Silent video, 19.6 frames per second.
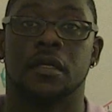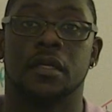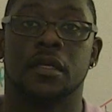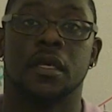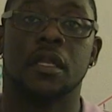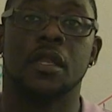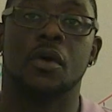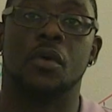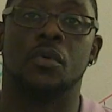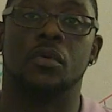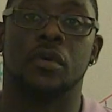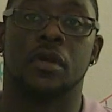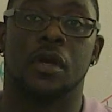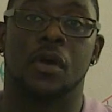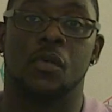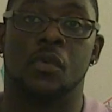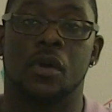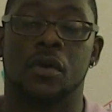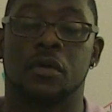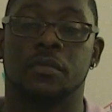Hello,
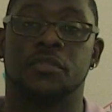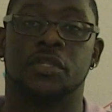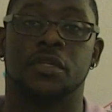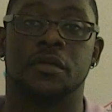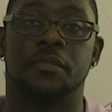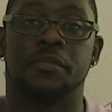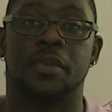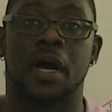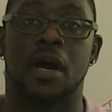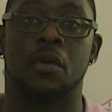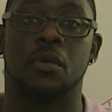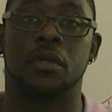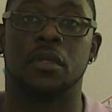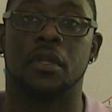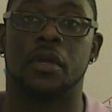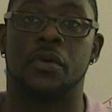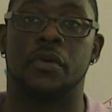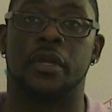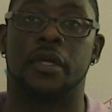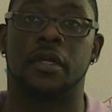and welcome to Empowered
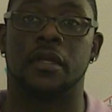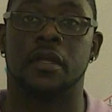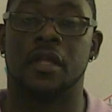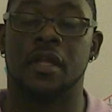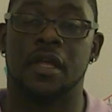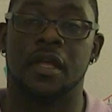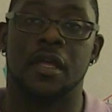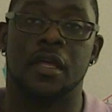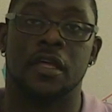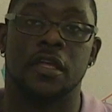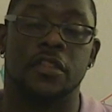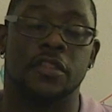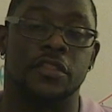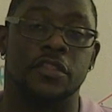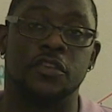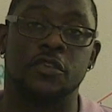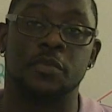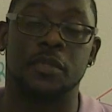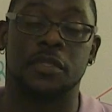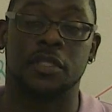Learning.
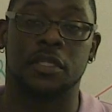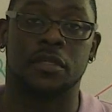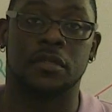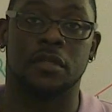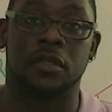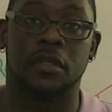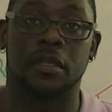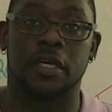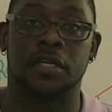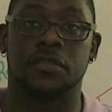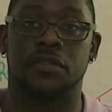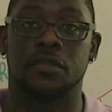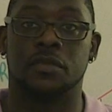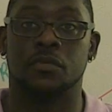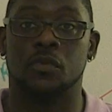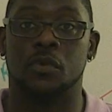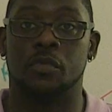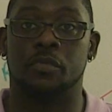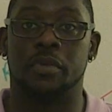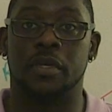This particular lesson
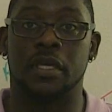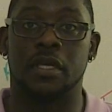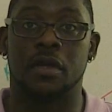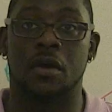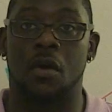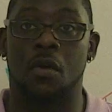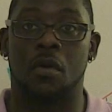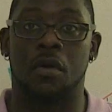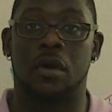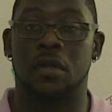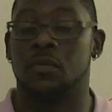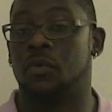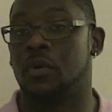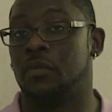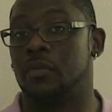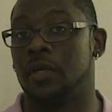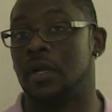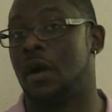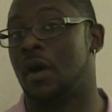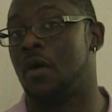will be on what
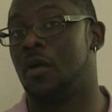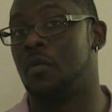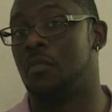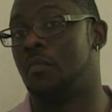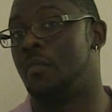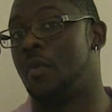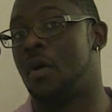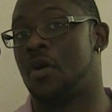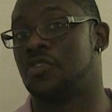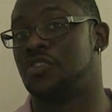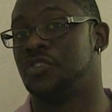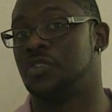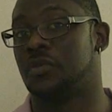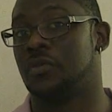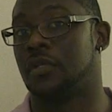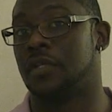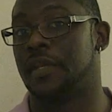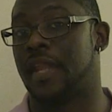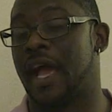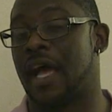we call
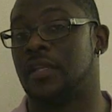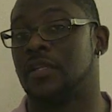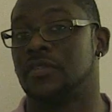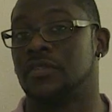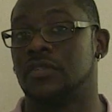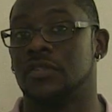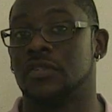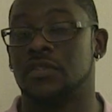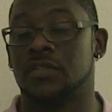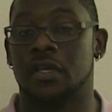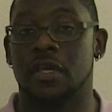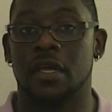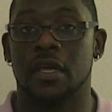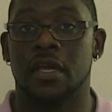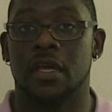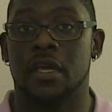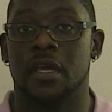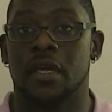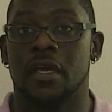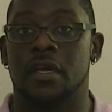marginal analysis.
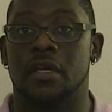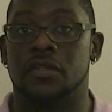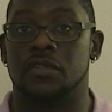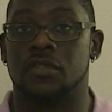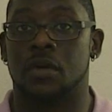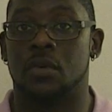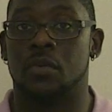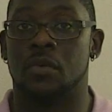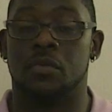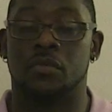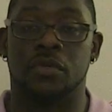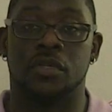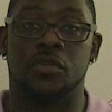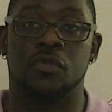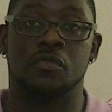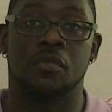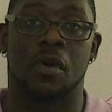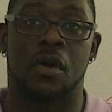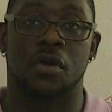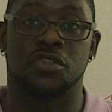And so when we do
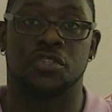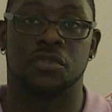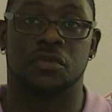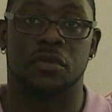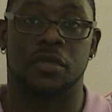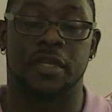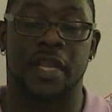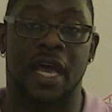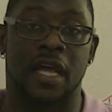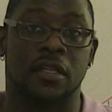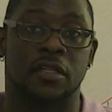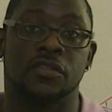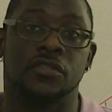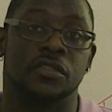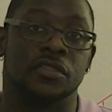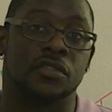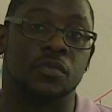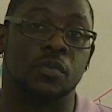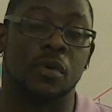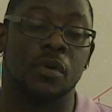marginal
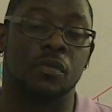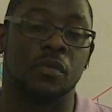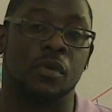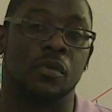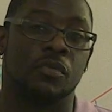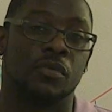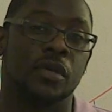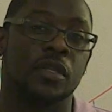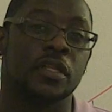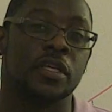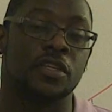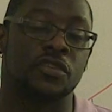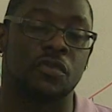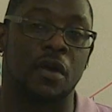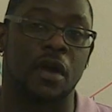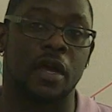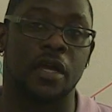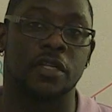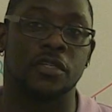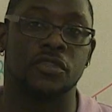analysis, what we're really
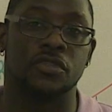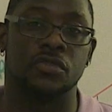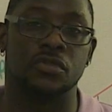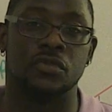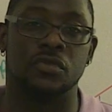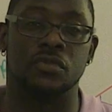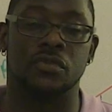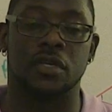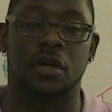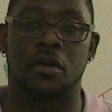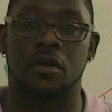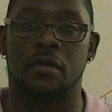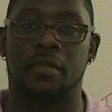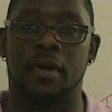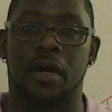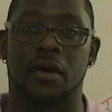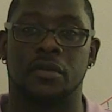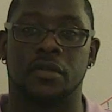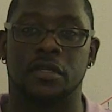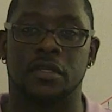trying to talk
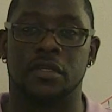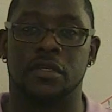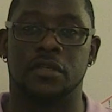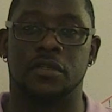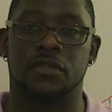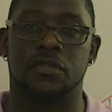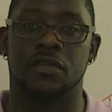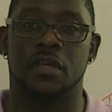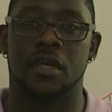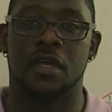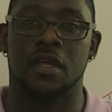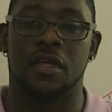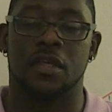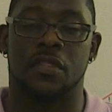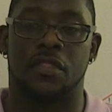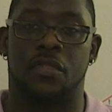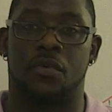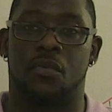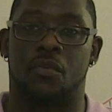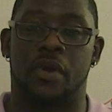about is
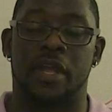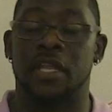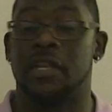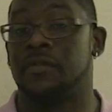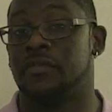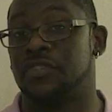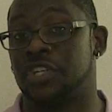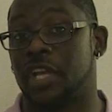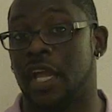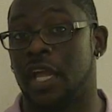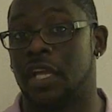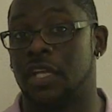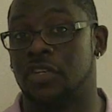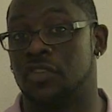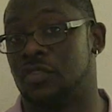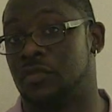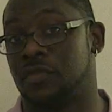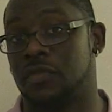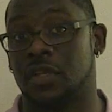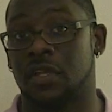the rate of
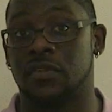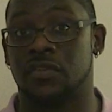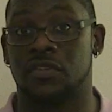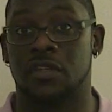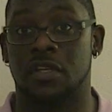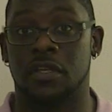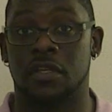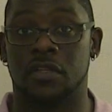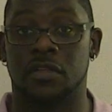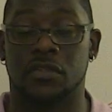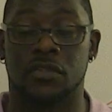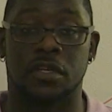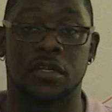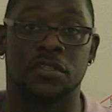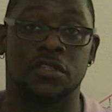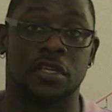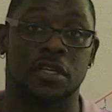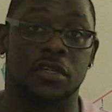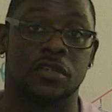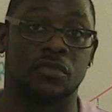change of such things
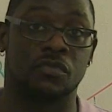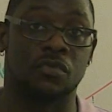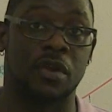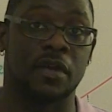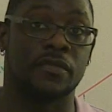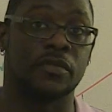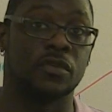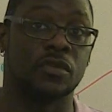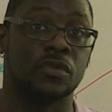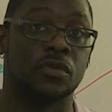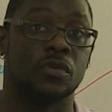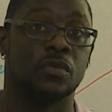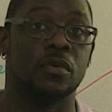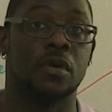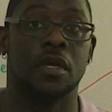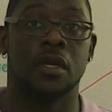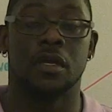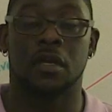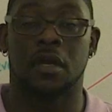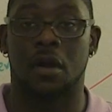such as revenue,
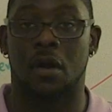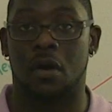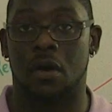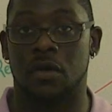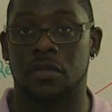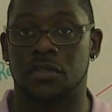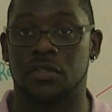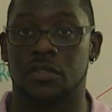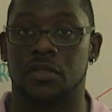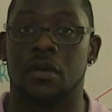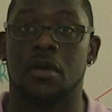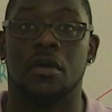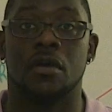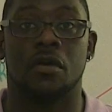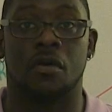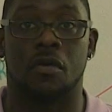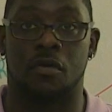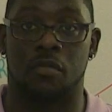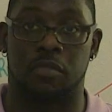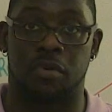cost,
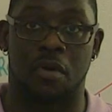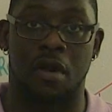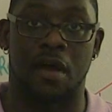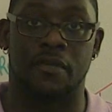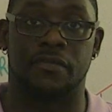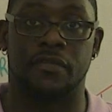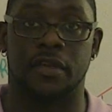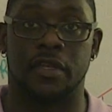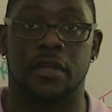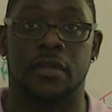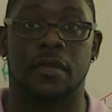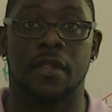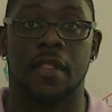or profit.